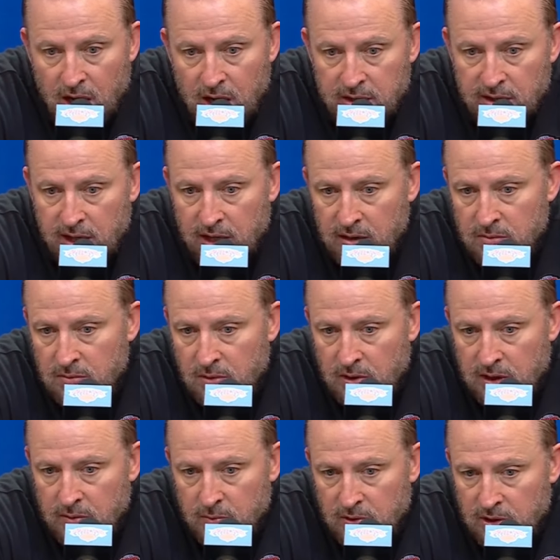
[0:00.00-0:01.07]
And then
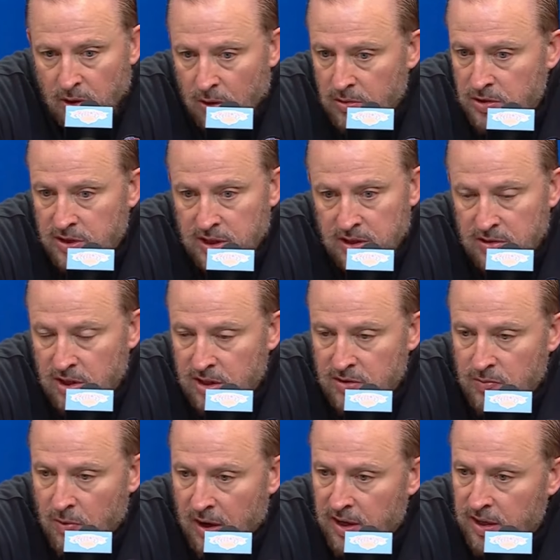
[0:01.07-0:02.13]
with OG, it's
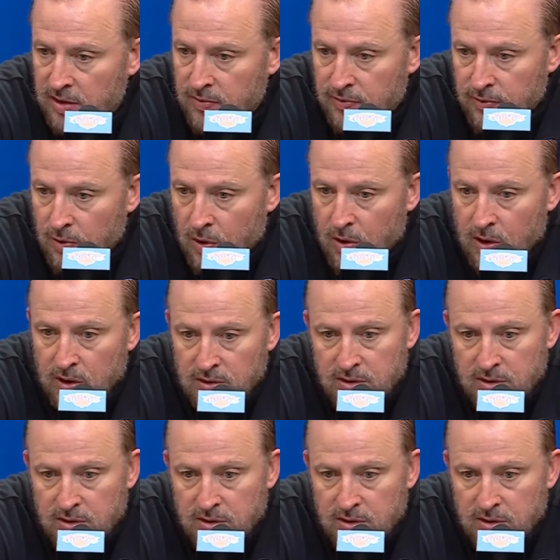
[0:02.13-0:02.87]
his running the floor,